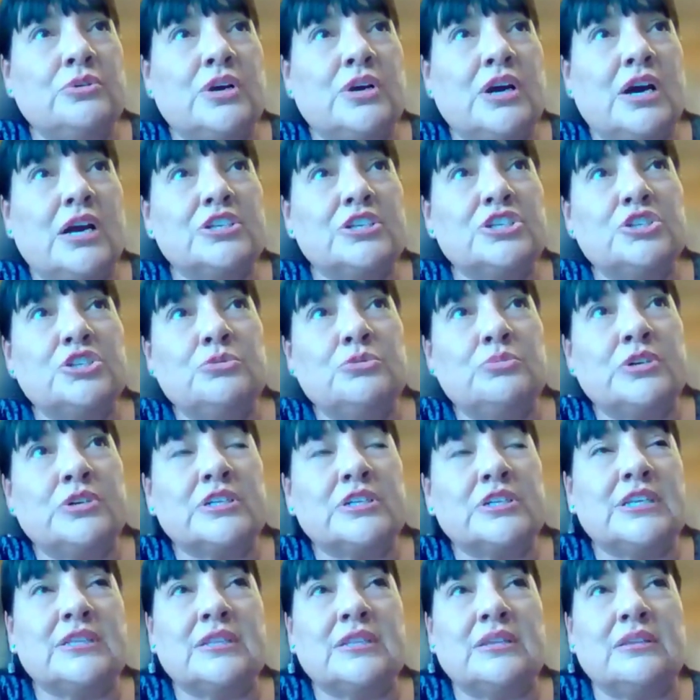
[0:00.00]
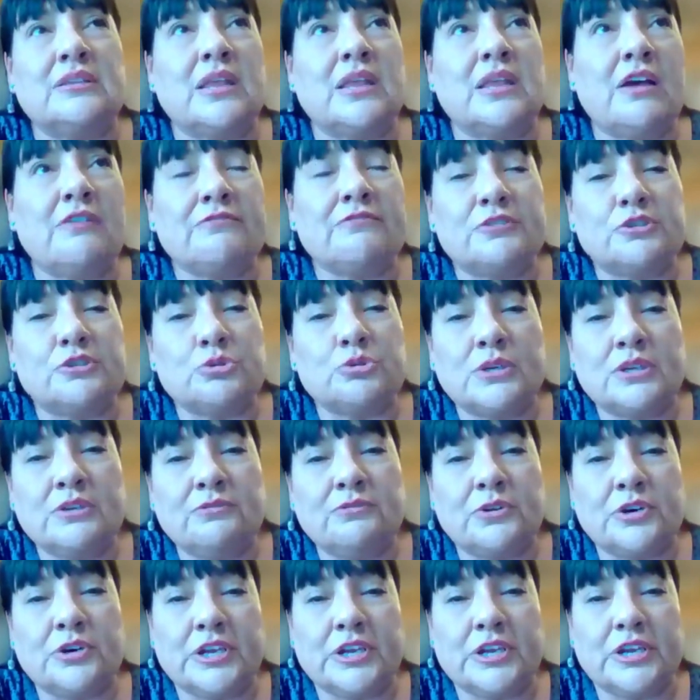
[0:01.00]
gosh, you worked at the lab for
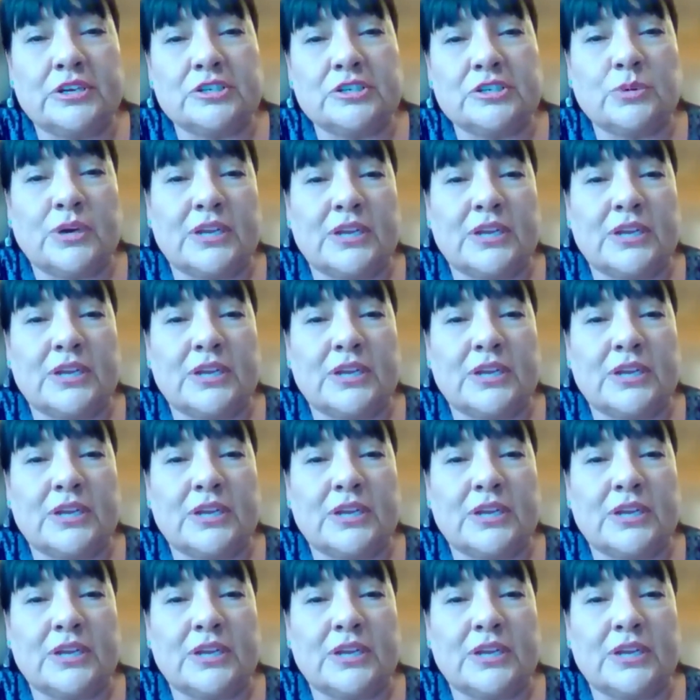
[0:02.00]
24 years.